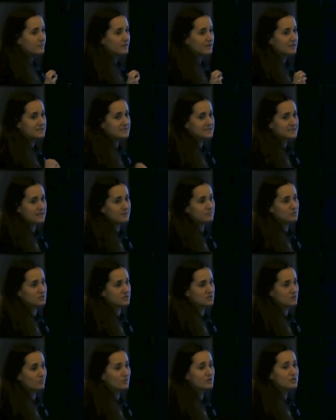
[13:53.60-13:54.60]
from the
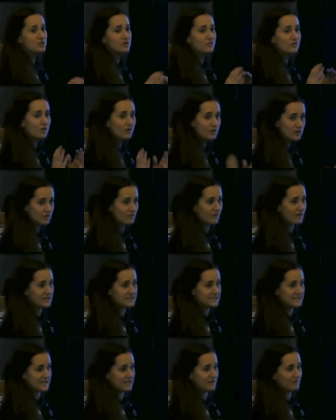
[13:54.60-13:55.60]
conception. So once you've got your
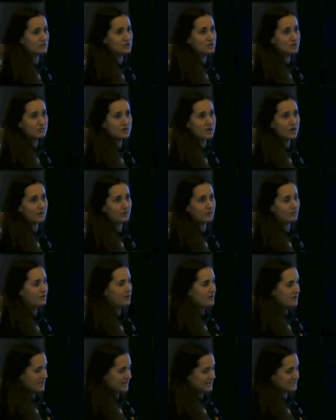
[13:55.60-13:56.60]
idea and you know
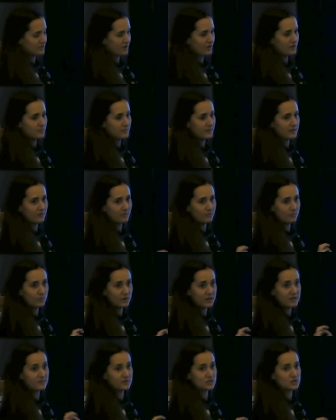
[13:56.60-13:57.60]
it's going to be on
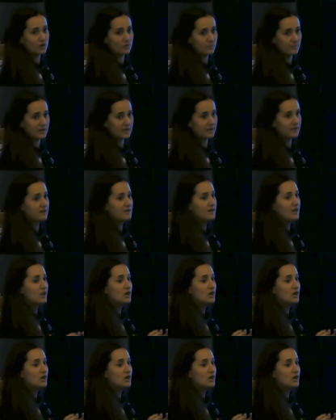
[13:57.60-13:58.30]
whatever topic,